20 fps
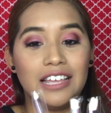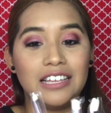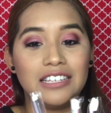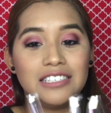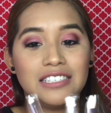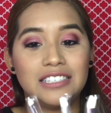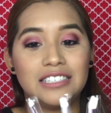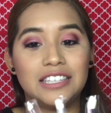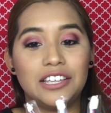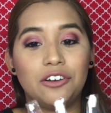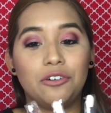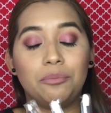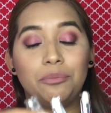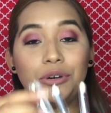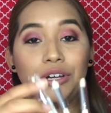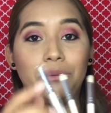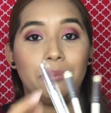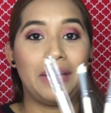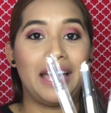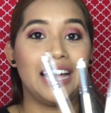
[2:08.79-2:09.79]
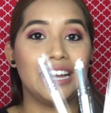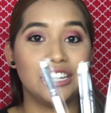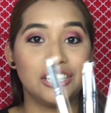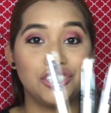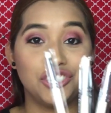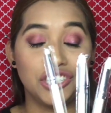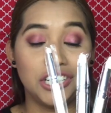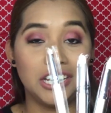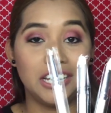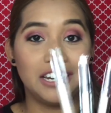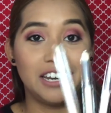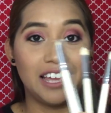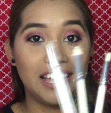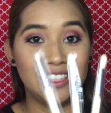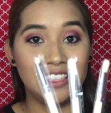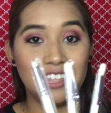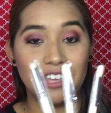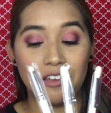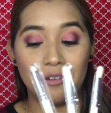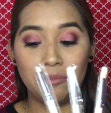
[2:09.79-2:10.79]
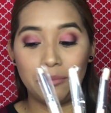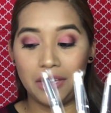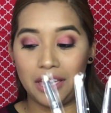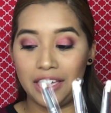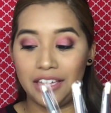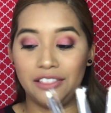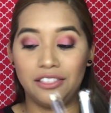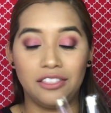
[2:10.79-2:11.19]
they still put packaging in them,